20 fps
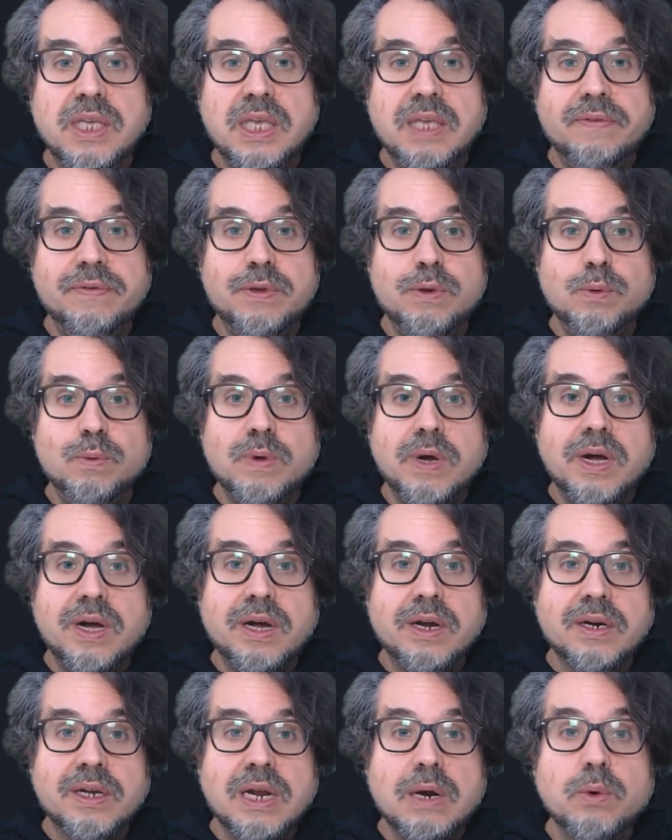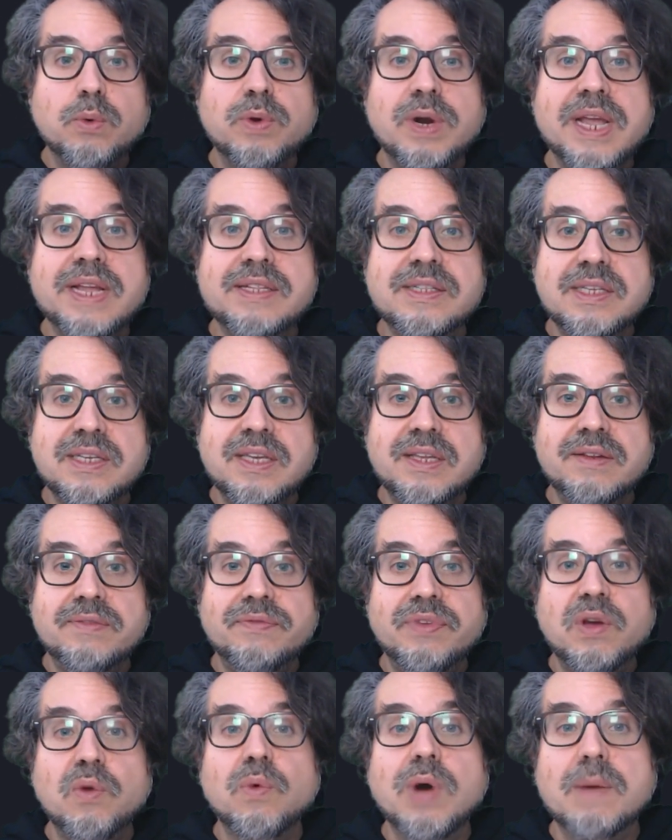If you are calculating
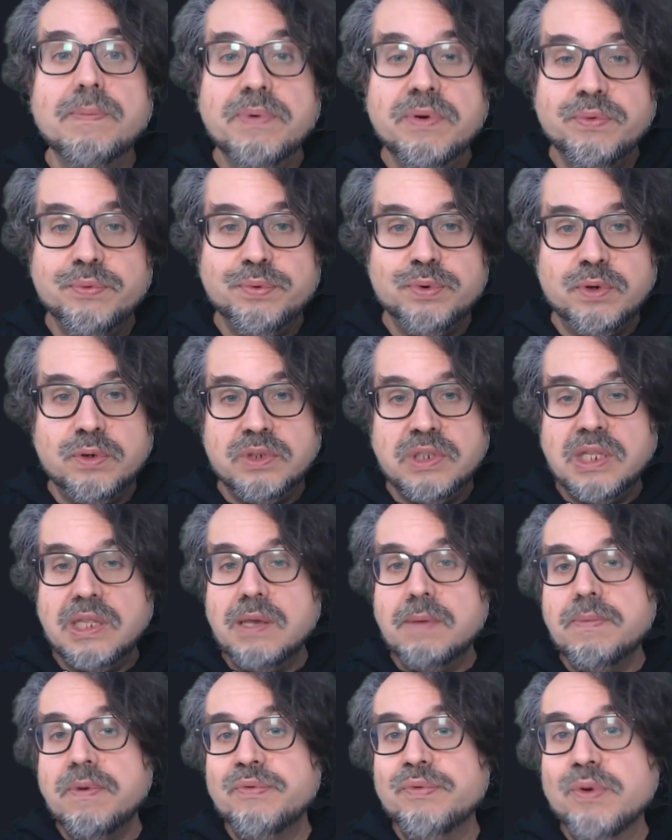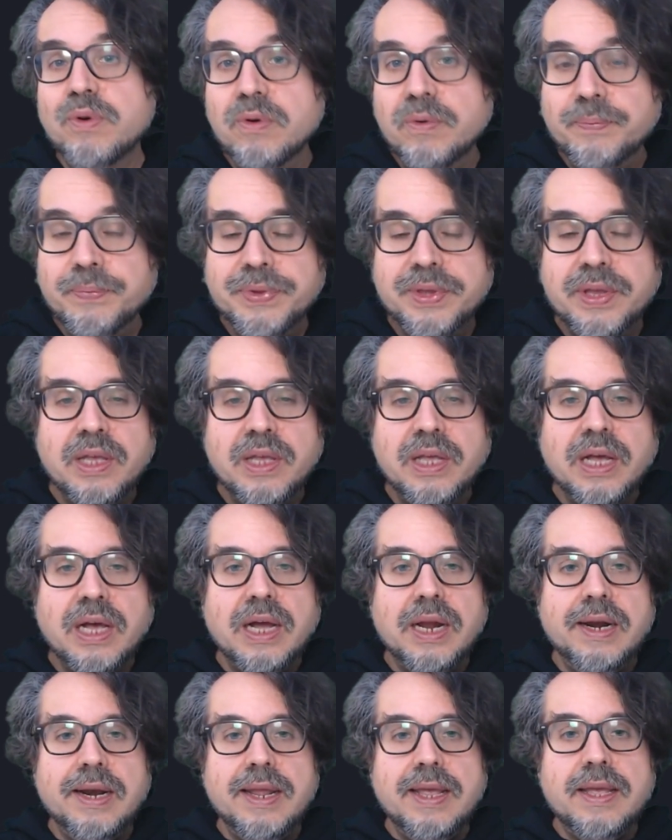VWAP for the day before,
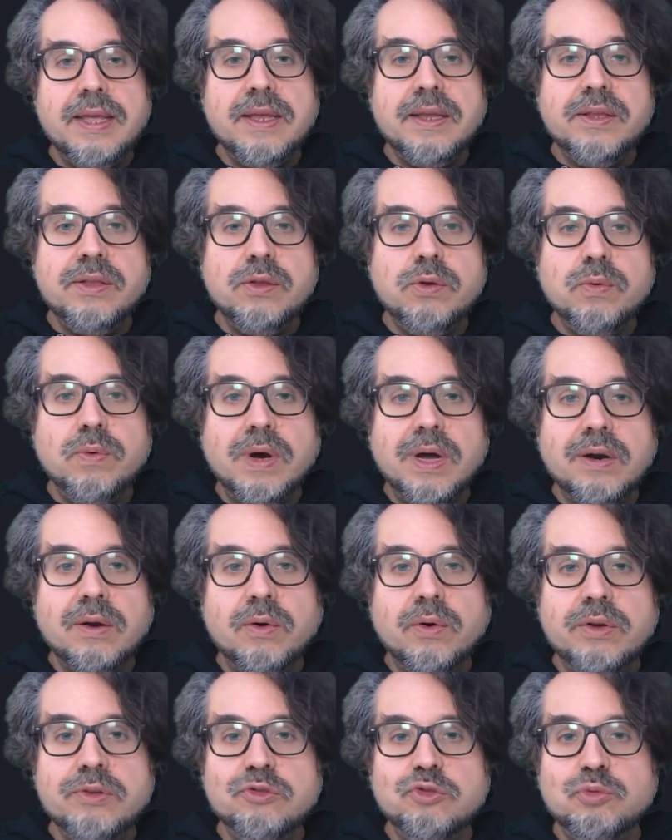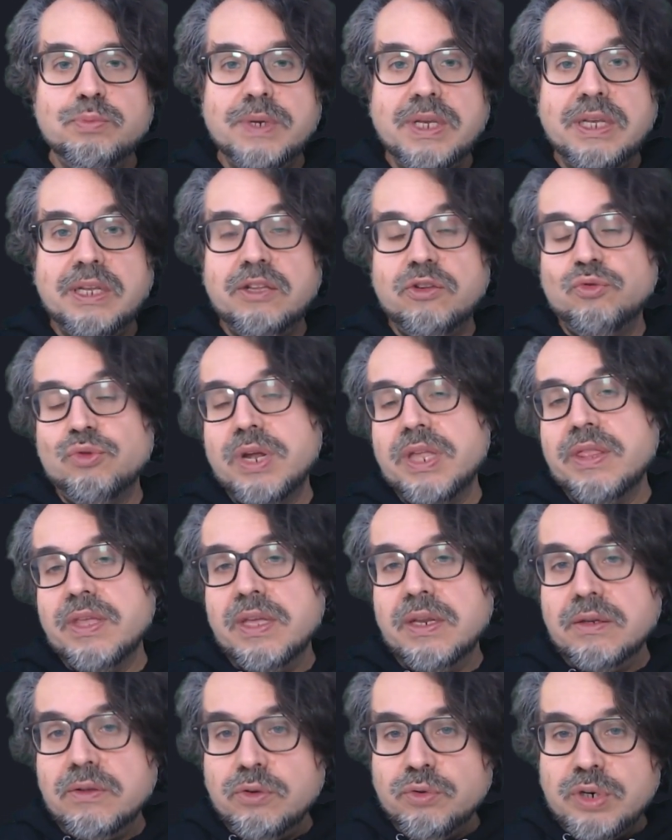and then you are going to be
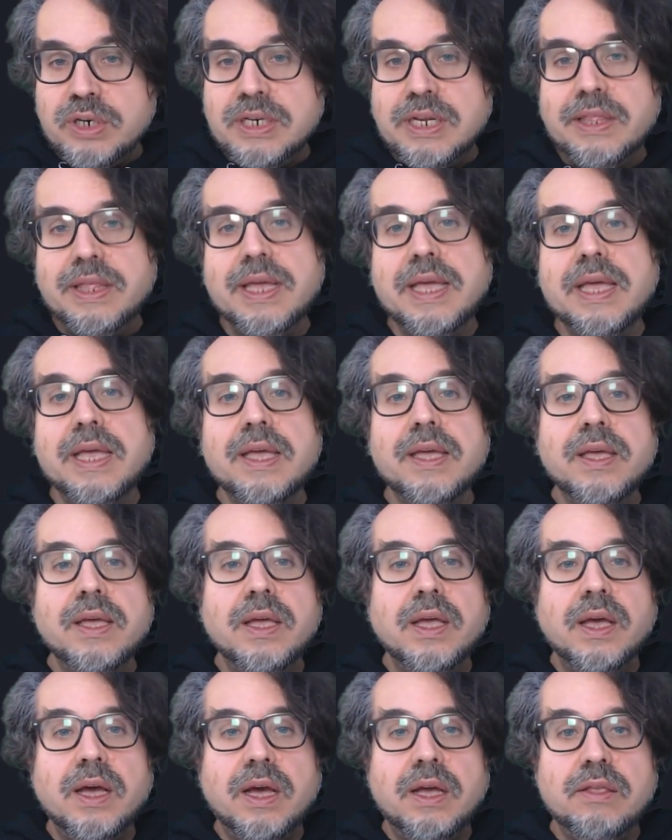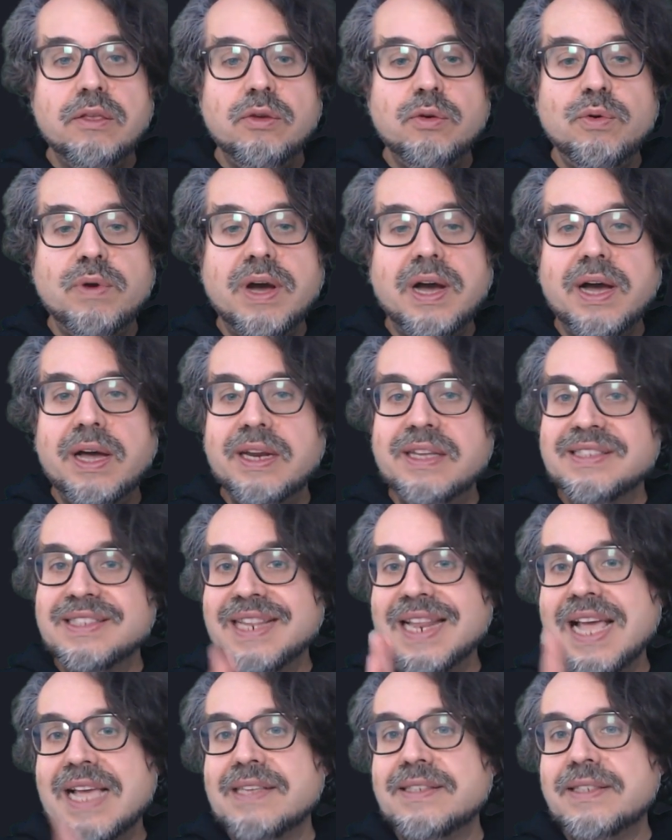trading during the day and you are
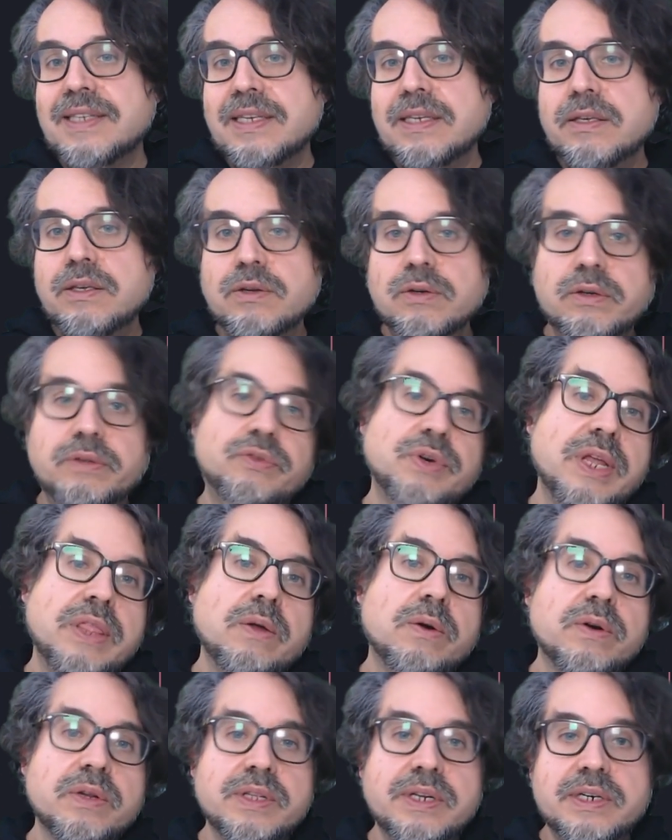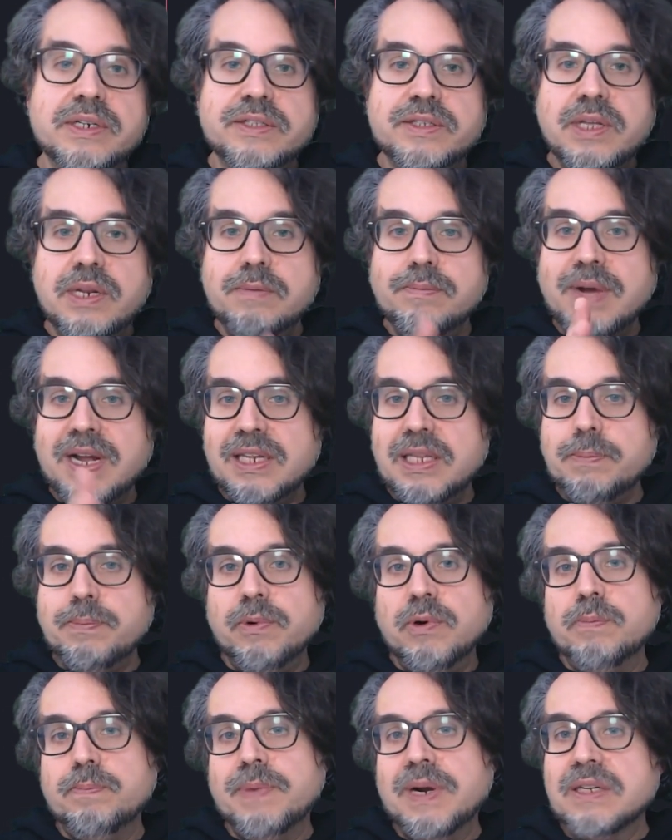slicing your trade orders in
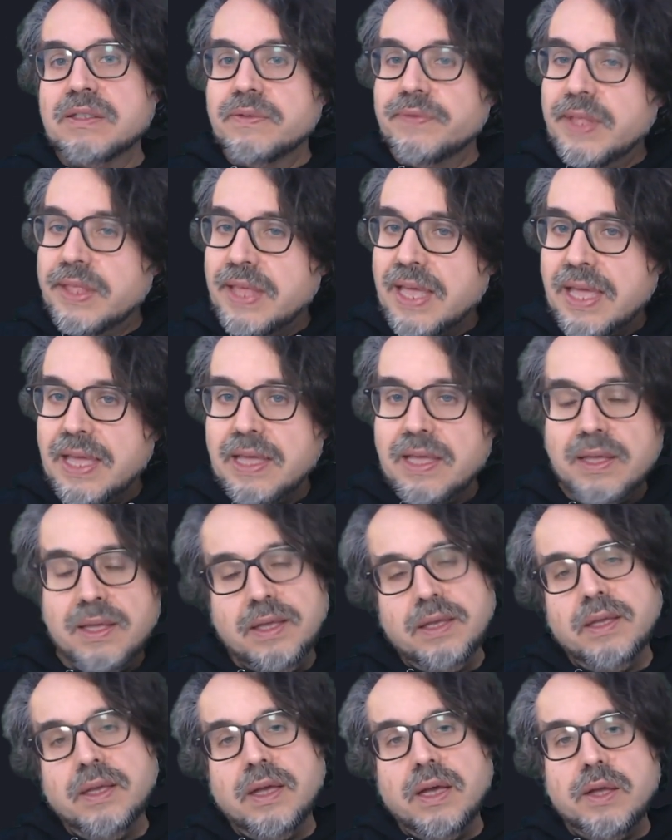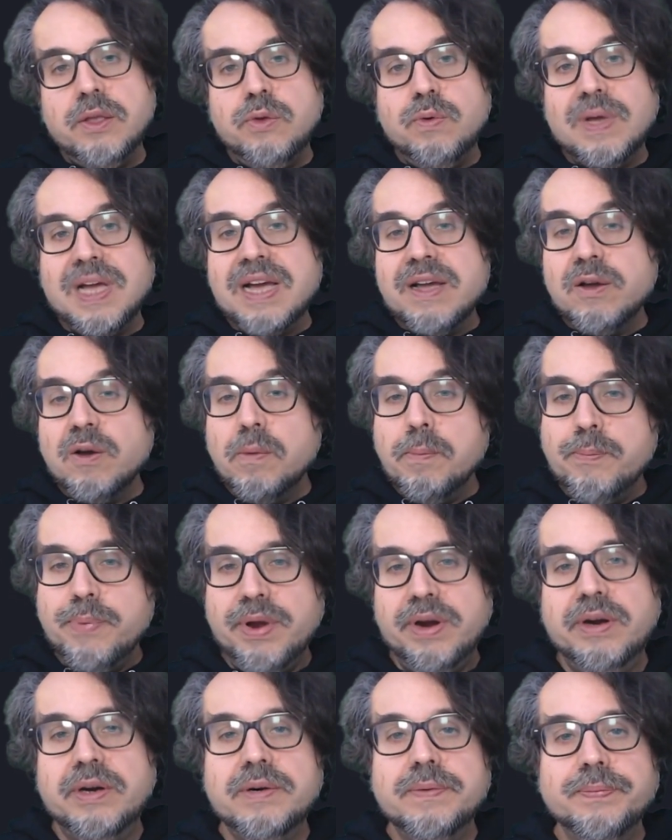multiple parts of the day, you can
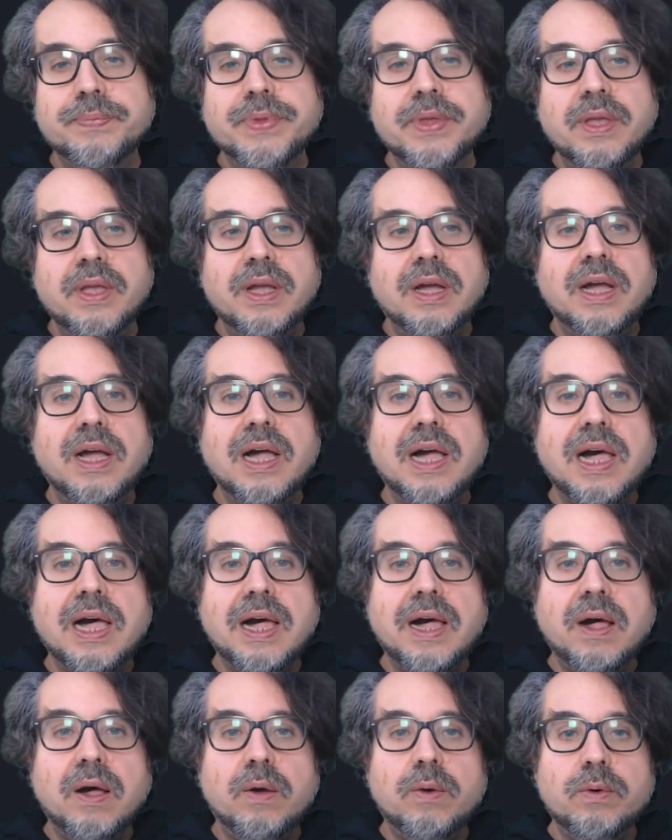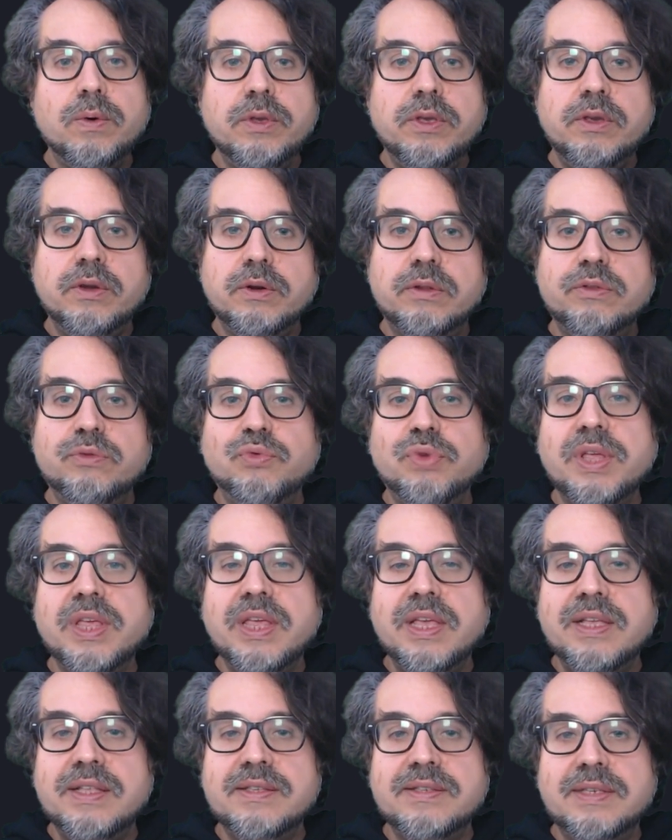compare how your
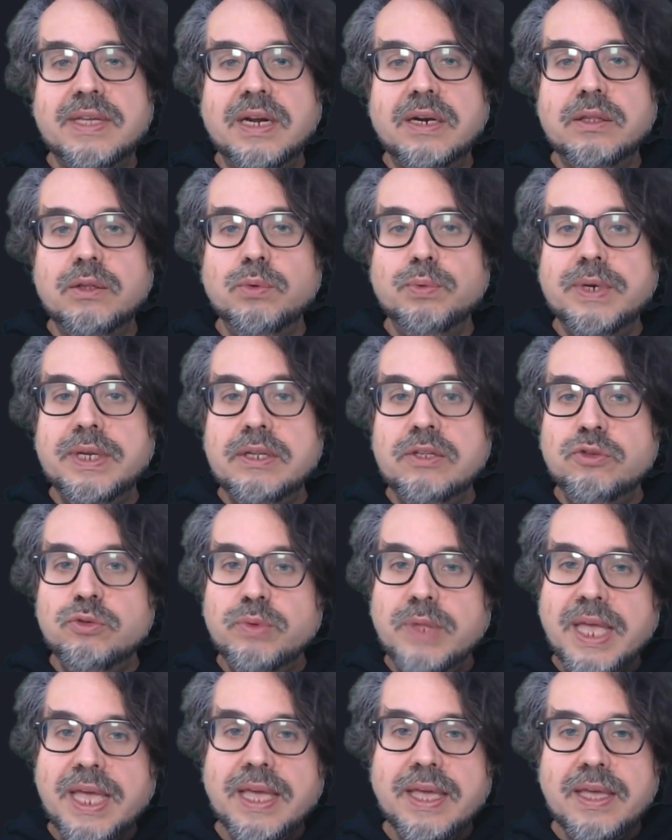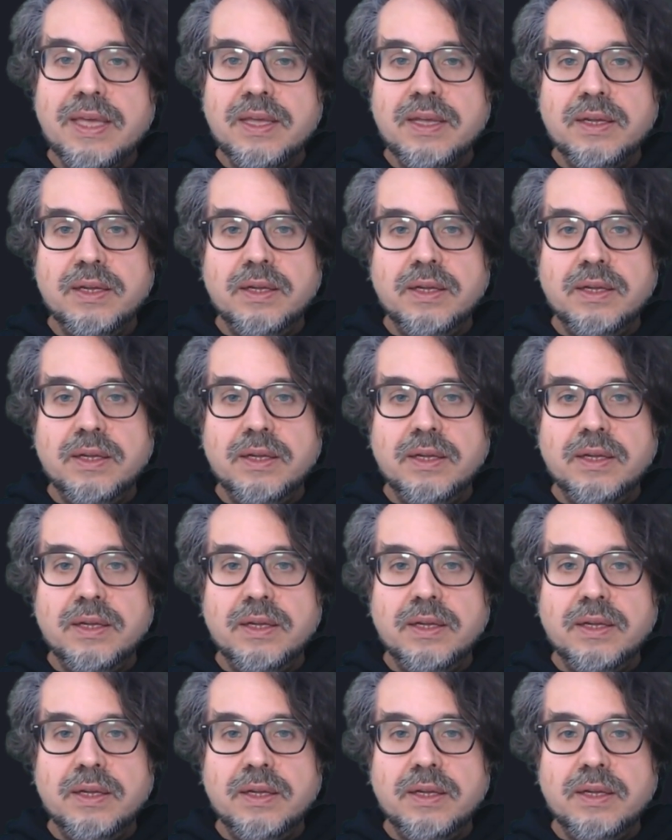trades are doing today